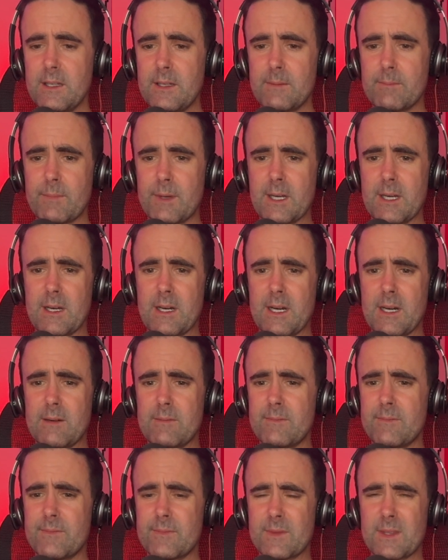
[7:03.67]
But
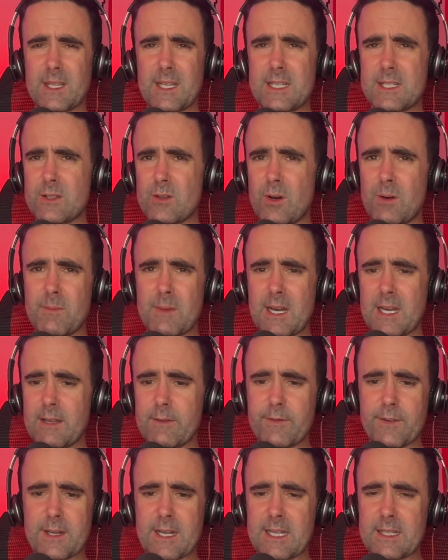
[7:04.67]
he's not a Matty
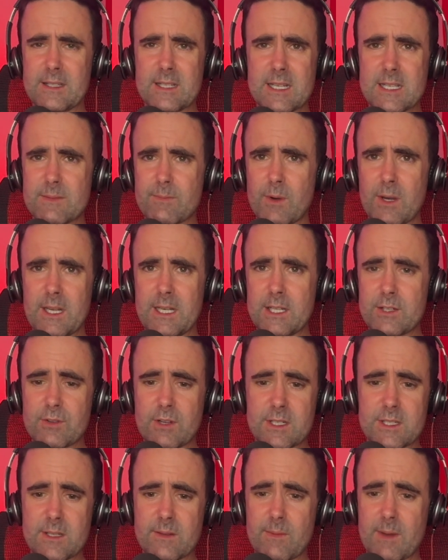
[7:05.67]
Fernandez by any
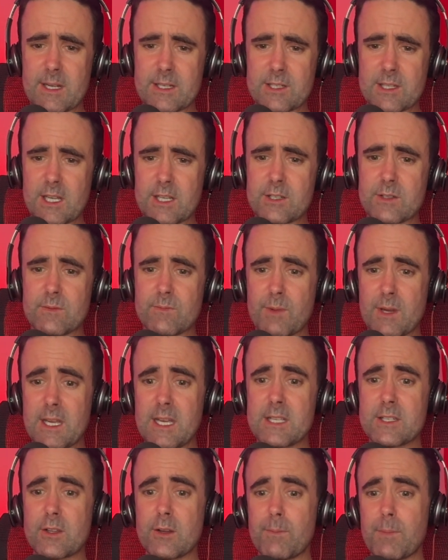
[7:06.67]
stretch of the imagination. But he
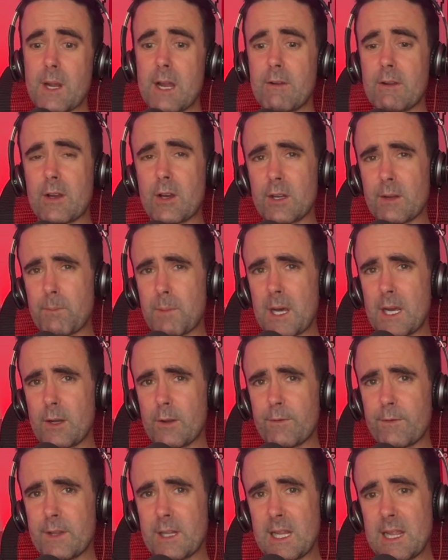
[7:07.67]
is a good player. He kind of played
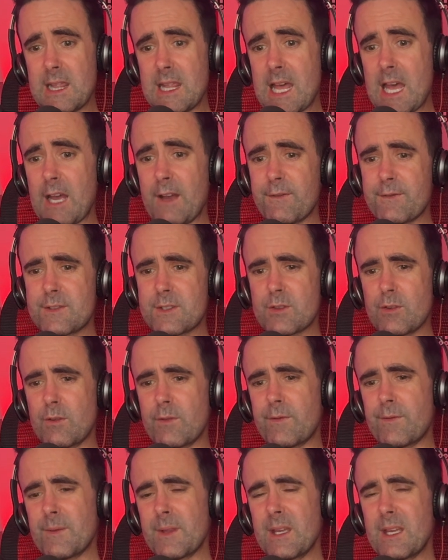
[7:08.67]
off to the left, sort
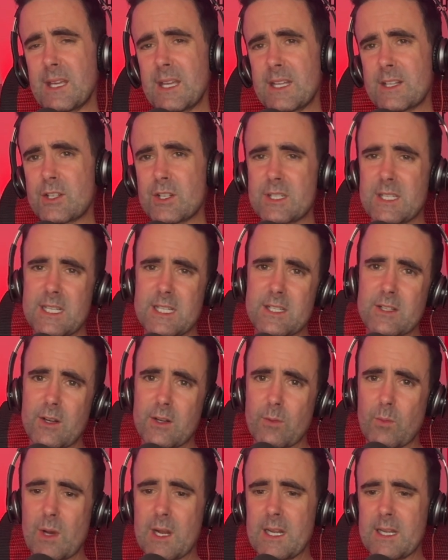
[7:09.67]
of just inside
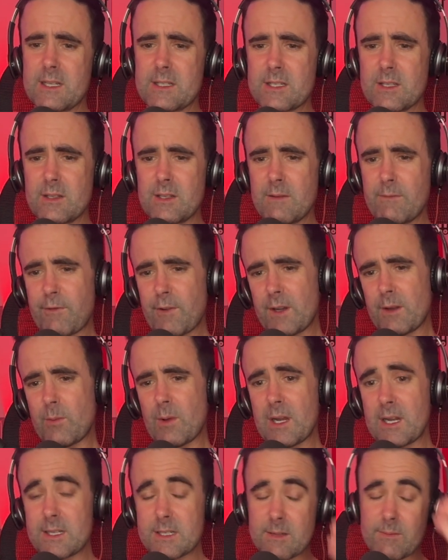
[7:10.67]
of Wellington, in front of
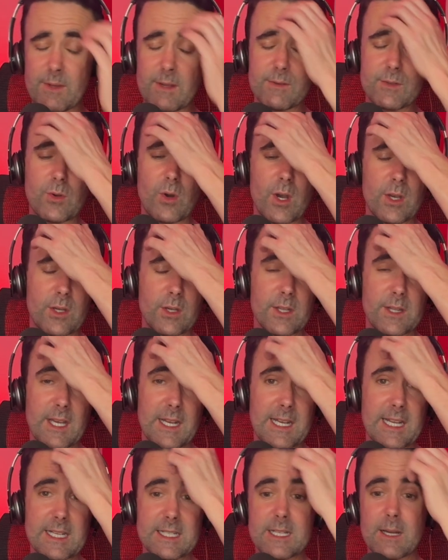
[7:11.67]
Wellington. But it was quite good. They
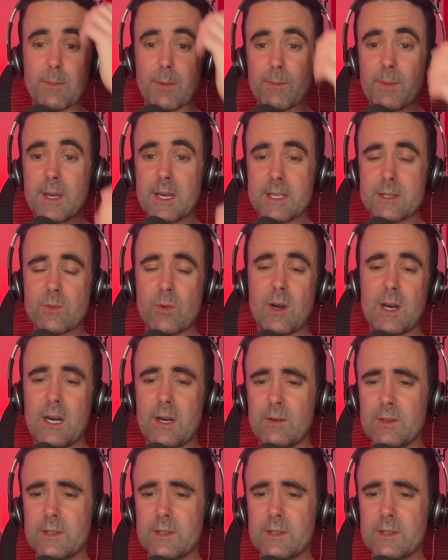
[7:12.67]
linked up a bit as well.